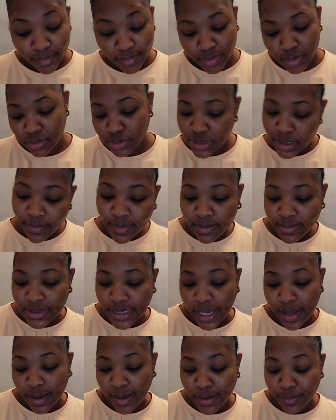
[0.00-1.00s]
You see what I'm
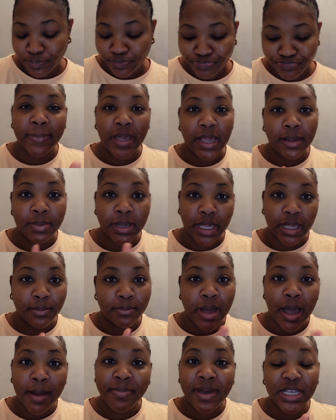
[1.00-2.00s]
saying? Baby,
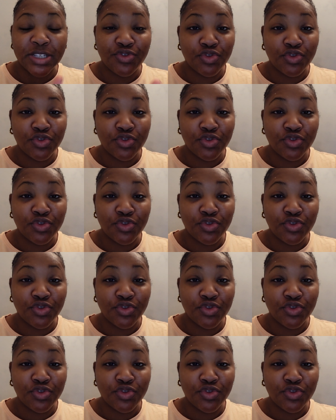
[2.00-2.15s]
my base